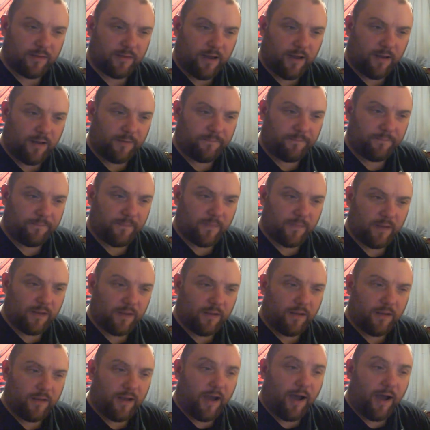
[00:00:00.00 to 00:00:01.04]
Oh,
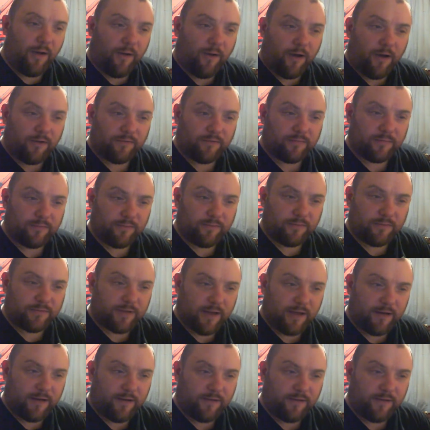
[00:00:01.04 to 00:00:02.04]
Irishman was saying,